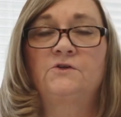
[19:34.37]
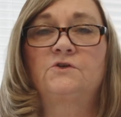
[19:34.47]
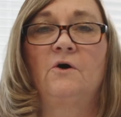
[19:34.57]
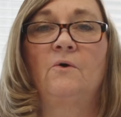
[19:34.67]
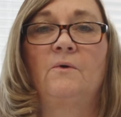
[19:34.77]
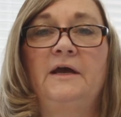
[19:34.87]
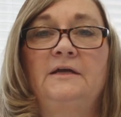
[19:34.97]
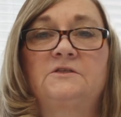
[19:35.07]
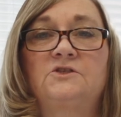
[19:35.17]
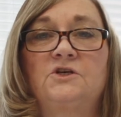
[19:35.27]
So
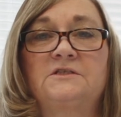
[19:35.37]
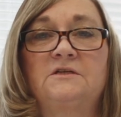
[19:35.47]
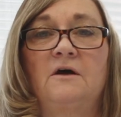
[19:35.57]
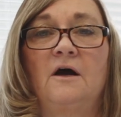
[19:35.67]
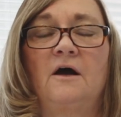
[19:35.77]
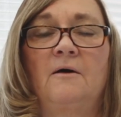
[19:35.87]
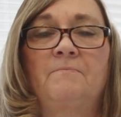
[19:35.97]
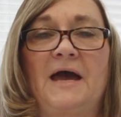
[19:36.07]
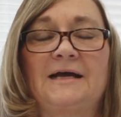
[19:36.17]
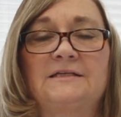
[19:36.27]
it's just an
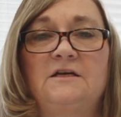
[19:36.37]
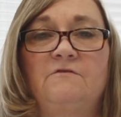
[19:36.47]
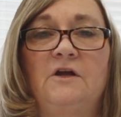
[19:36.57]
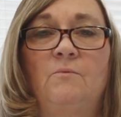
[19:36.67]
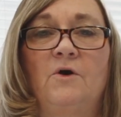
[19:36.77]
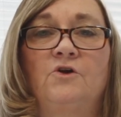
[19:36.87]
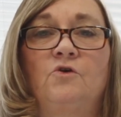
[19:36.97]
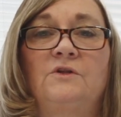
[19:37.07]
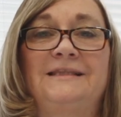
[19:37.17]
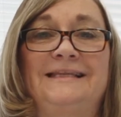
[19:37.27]
um, activity where
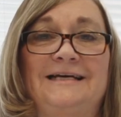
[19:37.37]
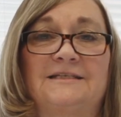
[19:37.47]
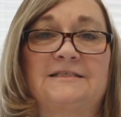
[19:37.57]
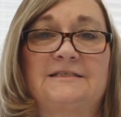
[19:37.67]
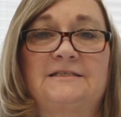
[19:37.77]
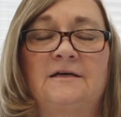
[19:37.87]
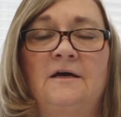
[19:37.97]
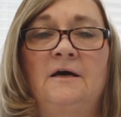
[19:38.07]
you'll list.